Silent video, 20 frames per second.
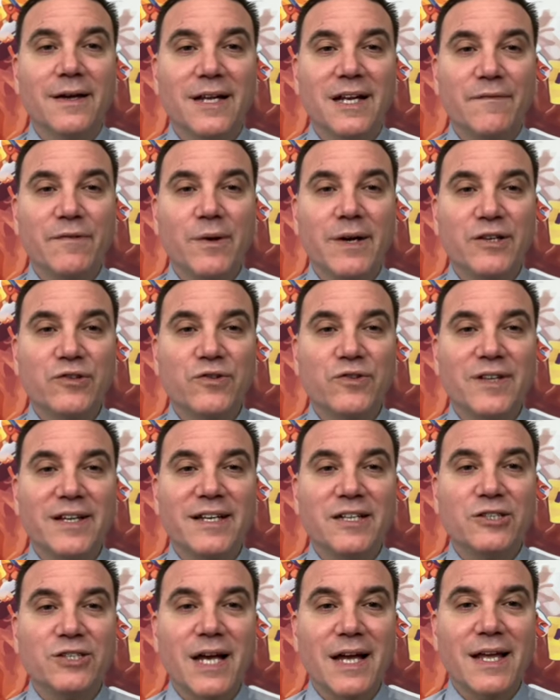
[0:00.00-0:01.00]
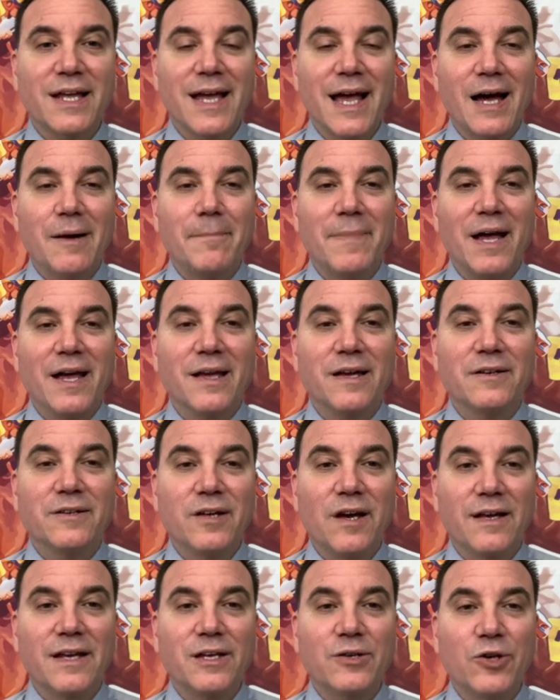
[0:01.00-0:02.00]
If you're interested in checking out my
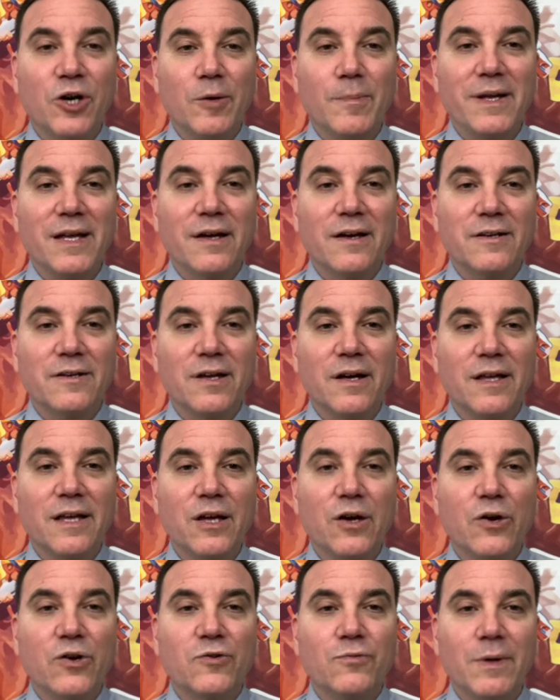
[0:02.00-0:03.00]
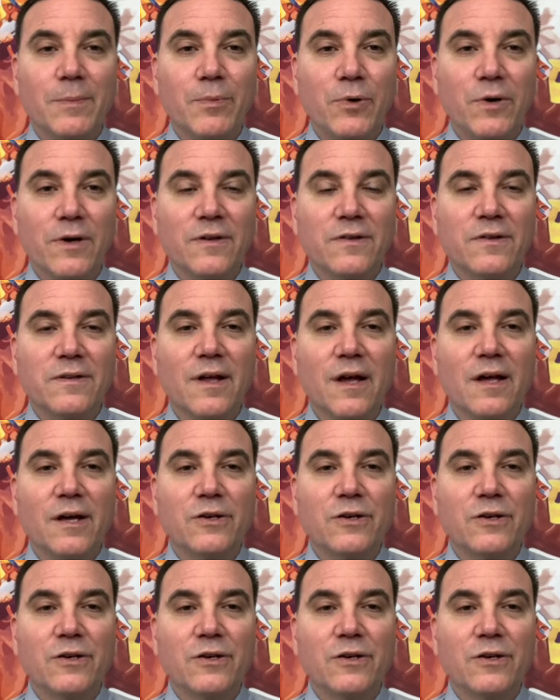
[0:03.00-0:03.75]
Kentucky Derby and Kentucky Oaks reports,